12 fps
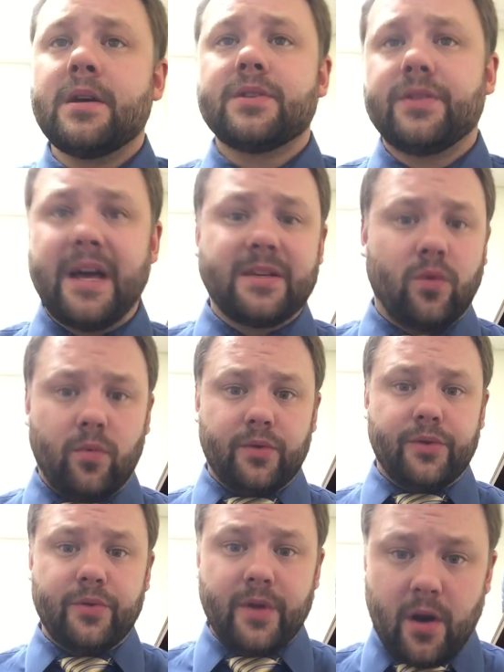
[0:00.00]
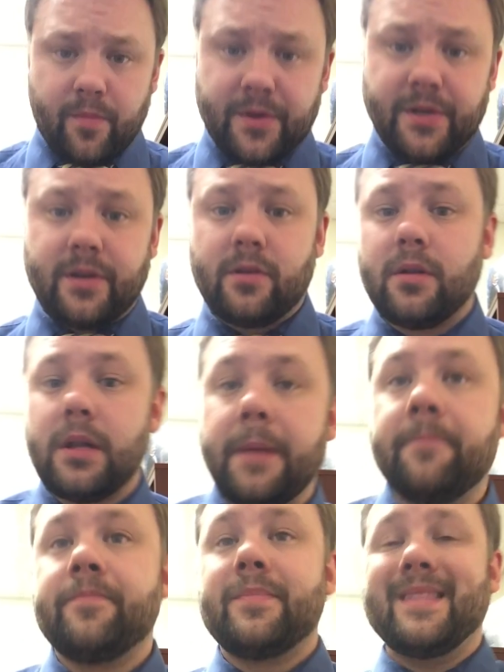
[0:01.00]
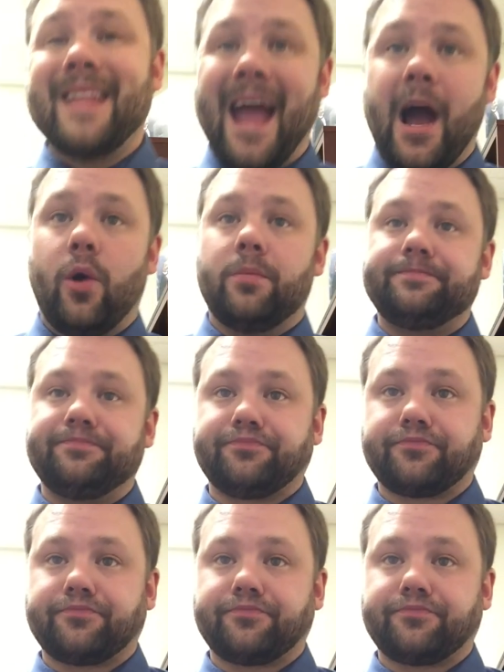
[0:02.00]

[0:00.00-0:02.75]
So that's what we'll do there particularly. Now,